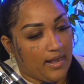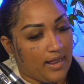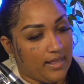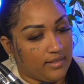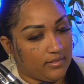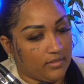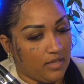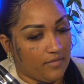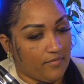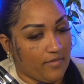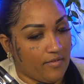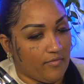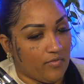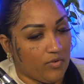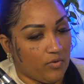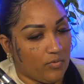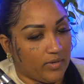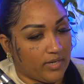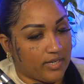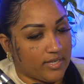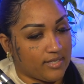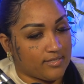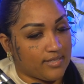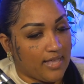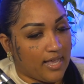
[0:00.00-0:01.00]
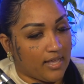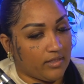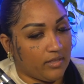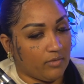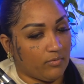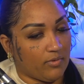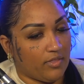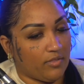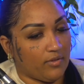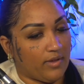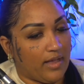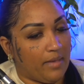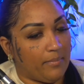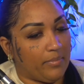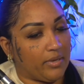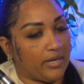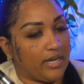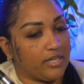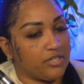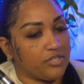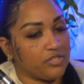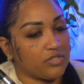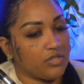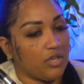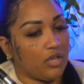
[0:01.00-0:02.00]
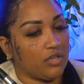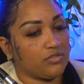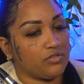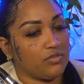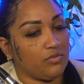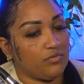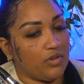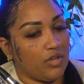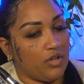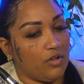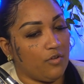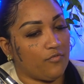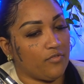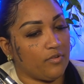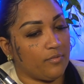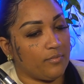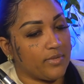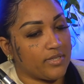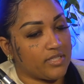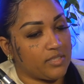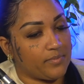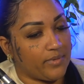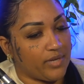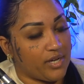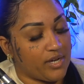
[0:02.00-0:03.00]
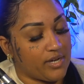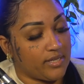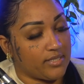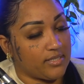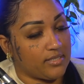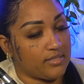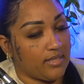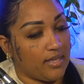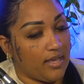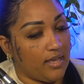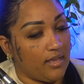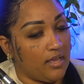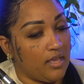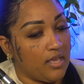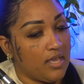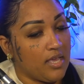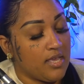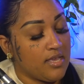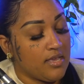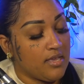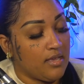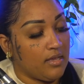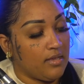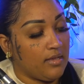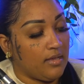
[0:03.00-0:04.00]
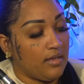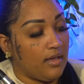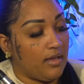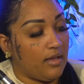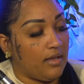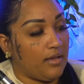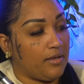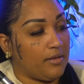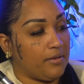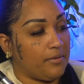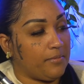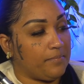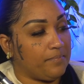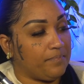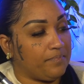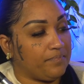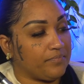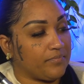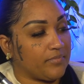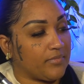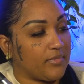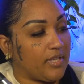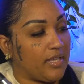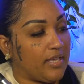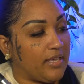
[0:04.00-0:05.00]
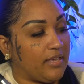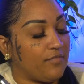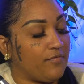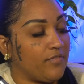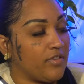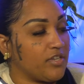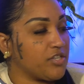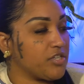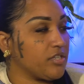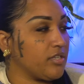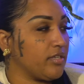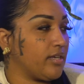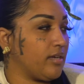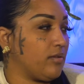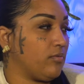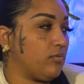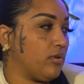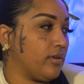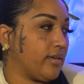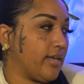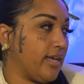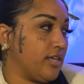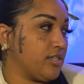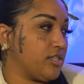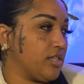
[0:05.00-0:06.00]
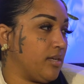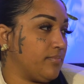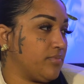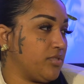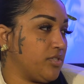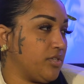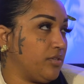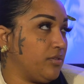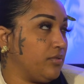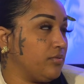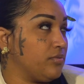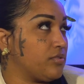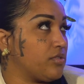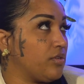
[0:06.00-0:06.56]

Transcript: I love everyone exactly where they're at, but I just also know from experience that eventually it will catch up to you.